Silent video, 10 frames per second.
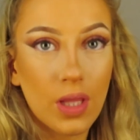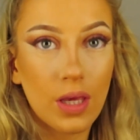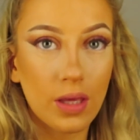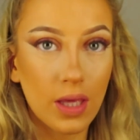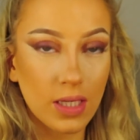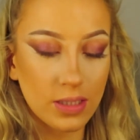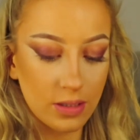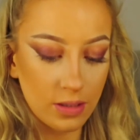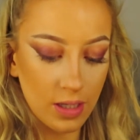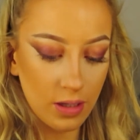Okay,
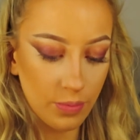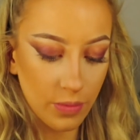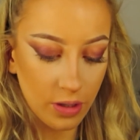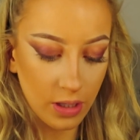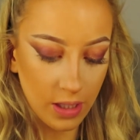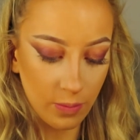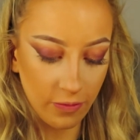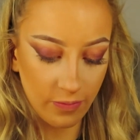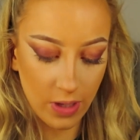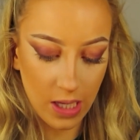so now I'm going in
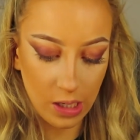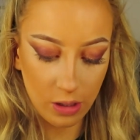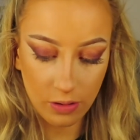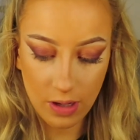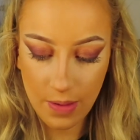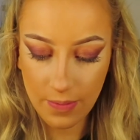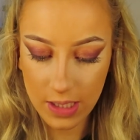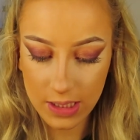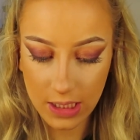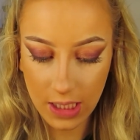with my Laura
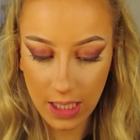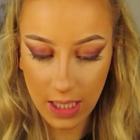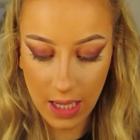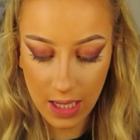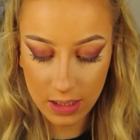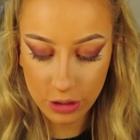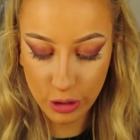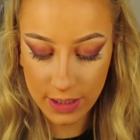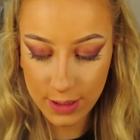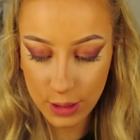Mercier
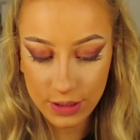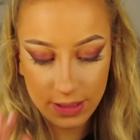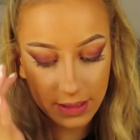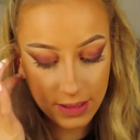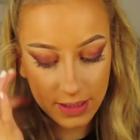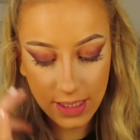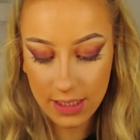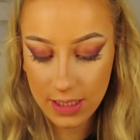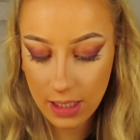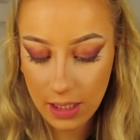translucent
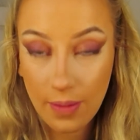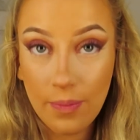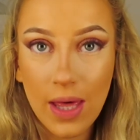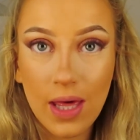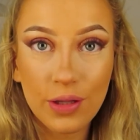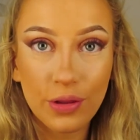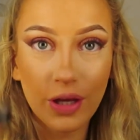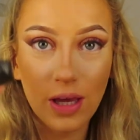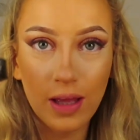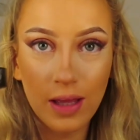setting powder.